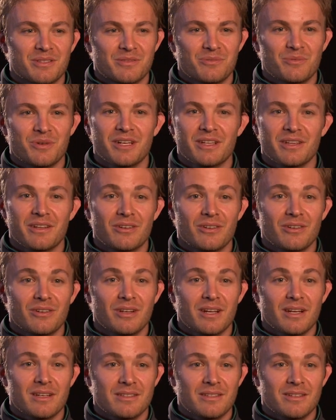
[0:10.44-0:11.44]
of winning there
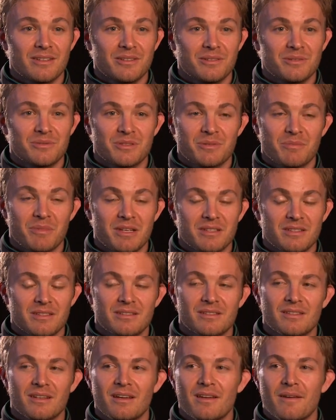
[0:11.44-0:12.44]
last year. It's
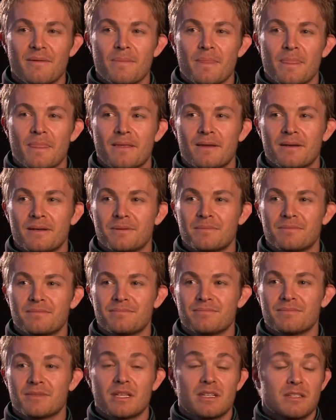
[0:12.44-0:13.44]
amazing.
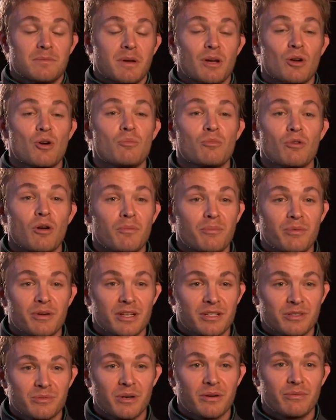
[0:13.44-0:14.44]
And it's my home Grand Prix.
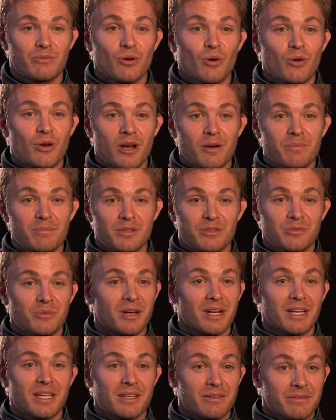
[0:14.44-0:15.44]
It's where I've grown up. It's
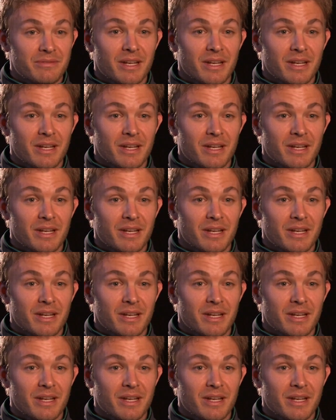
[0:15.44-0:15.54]
where I live